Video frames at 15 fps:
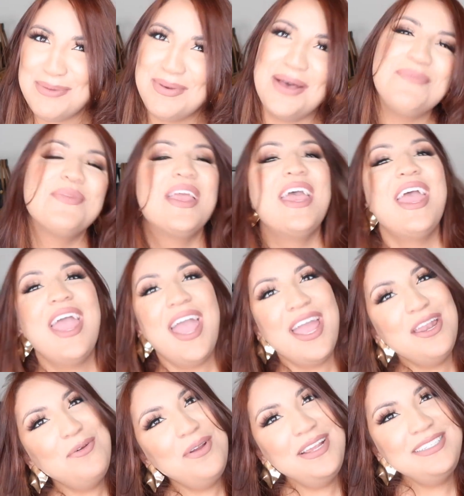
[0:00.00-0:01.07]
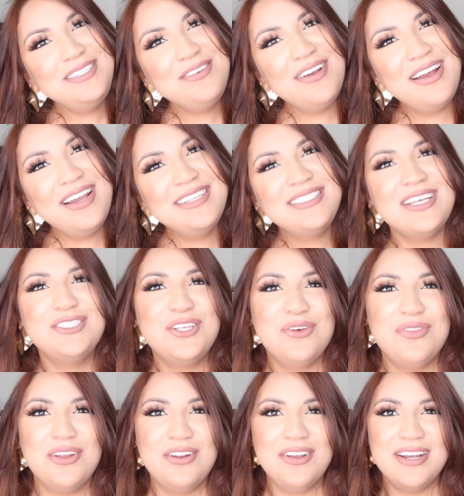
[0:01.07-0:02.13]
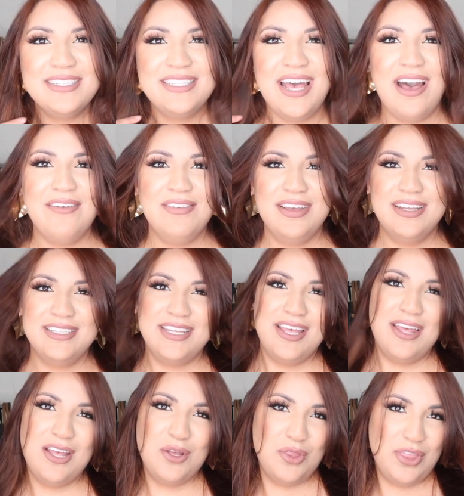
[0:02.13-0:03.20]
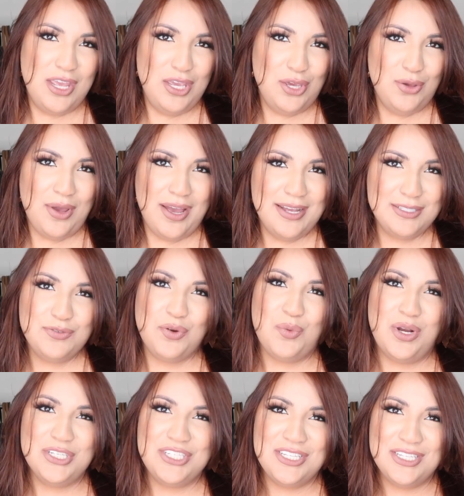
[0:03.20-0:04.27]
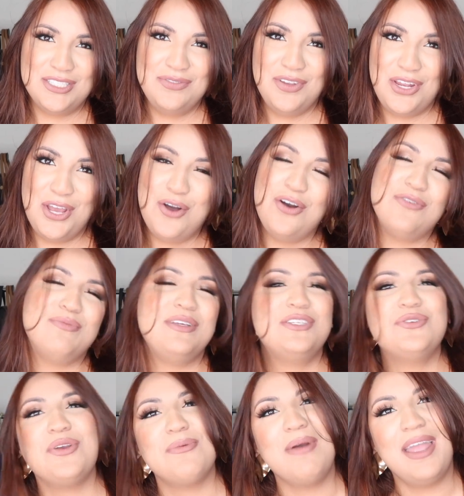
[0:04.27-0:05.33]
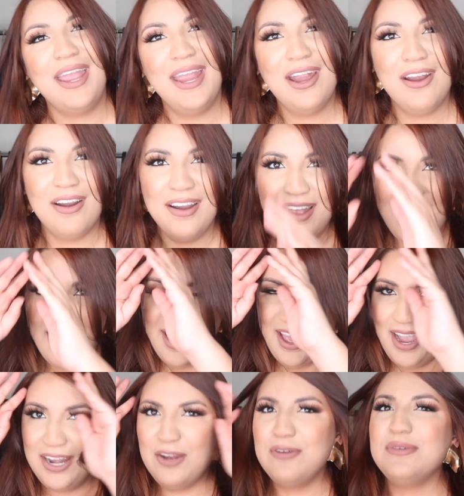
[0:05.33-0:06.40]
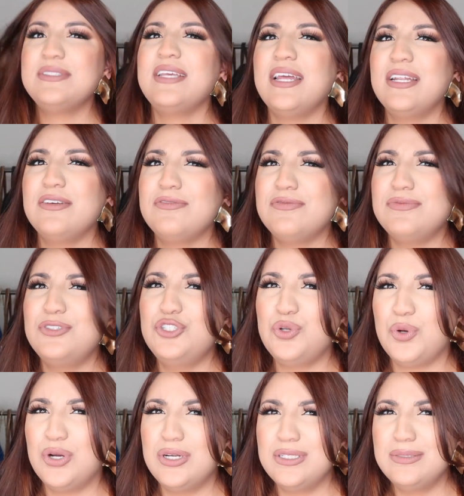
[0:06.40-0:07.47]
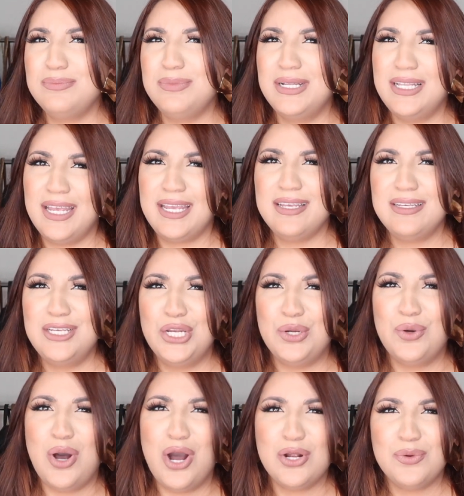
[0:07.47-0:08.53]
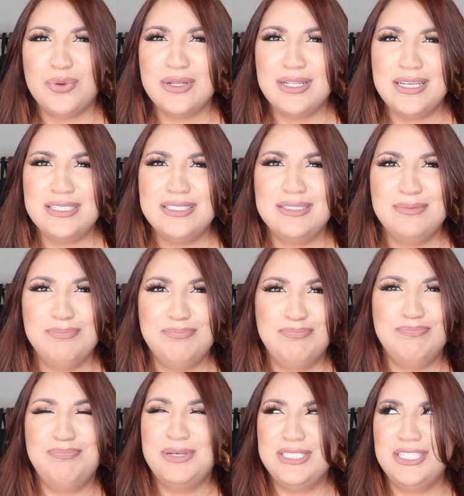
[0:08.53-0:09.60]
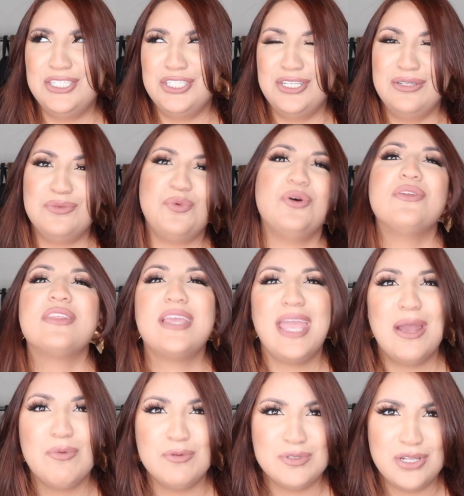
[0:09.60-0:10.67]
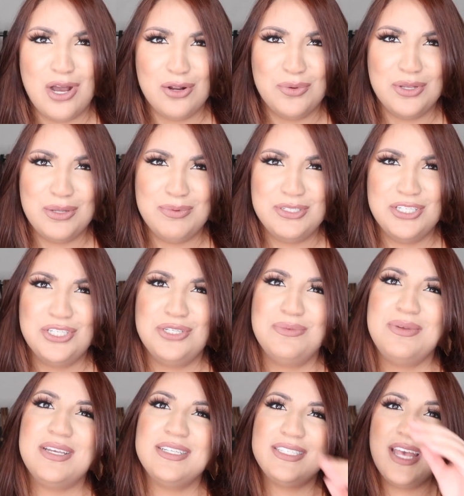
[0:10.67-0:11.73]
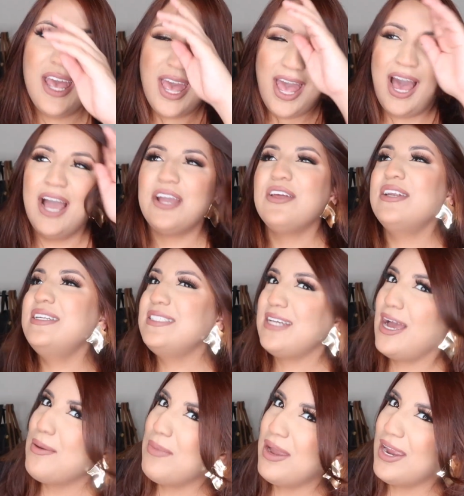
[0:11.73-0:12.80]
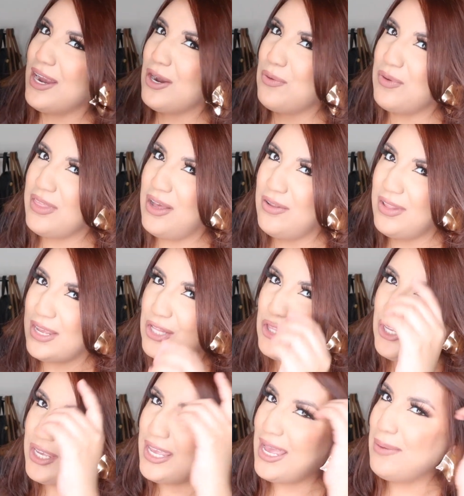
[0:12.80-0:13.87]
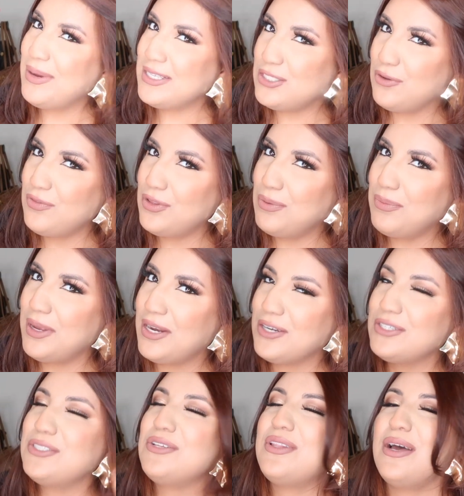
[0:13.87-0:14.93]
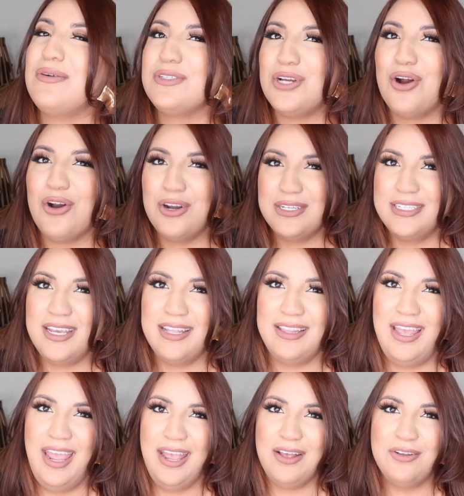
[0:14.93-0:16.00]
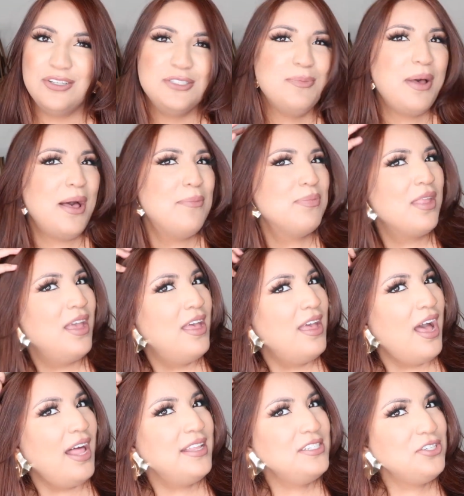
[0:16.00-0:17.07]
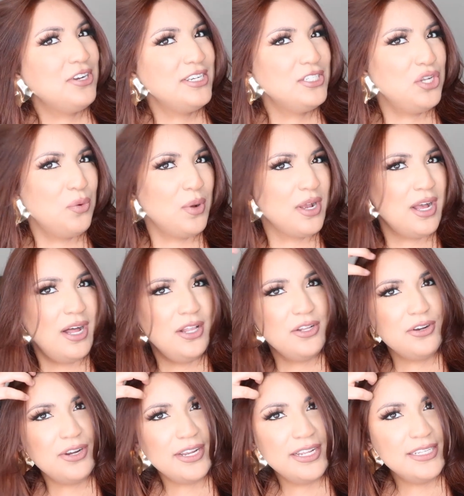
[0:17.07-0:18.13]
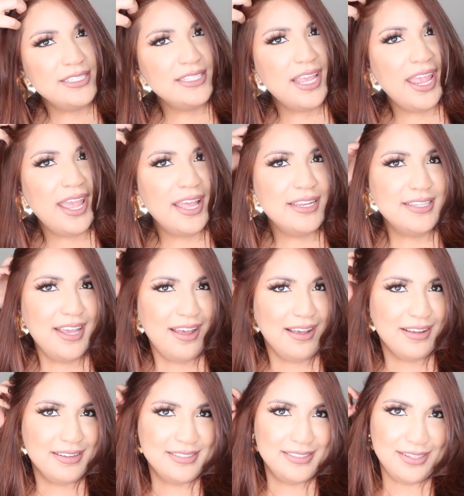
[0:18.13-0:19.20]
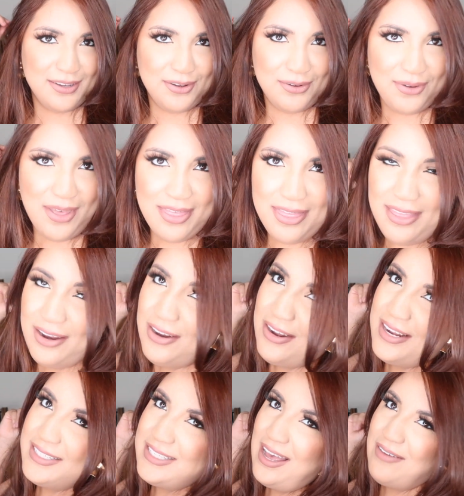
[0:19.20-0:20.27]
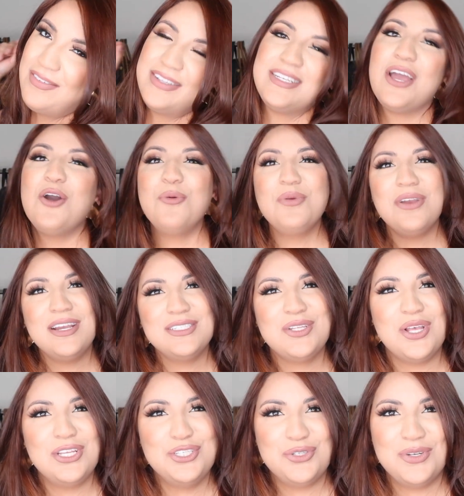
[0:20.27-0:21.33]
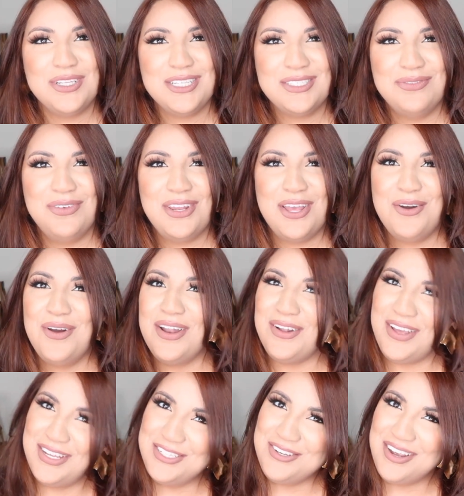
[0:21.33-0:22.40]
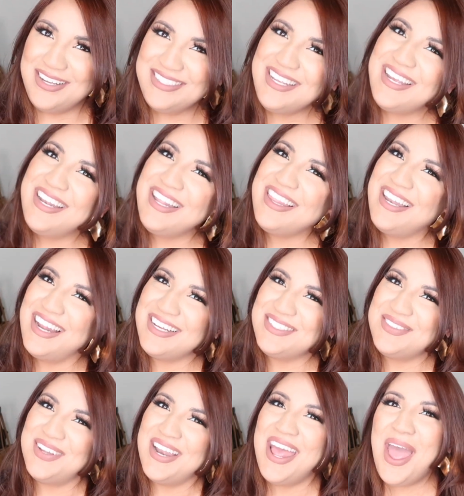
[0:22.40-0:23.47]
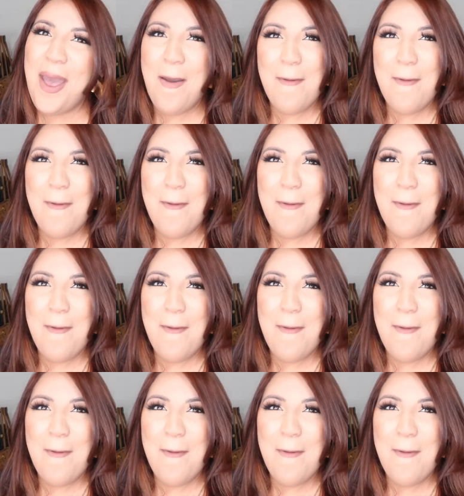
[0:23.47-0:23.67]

But anyways, you guys, so there you guys have it. Thank you guys for watching this video of me doing my hair. I know it was kind of short, but like, you know, awkwardly positioned. Well, the camera was awkwardly positioned because I couldn't dye my hair without like looking at myself in the mirror. So that was hard to get the angles, but at least you guys know what color it is. And yeah, so there you guys have it. I hope you guys enjoyed this video and I'll catch you guys in the next one.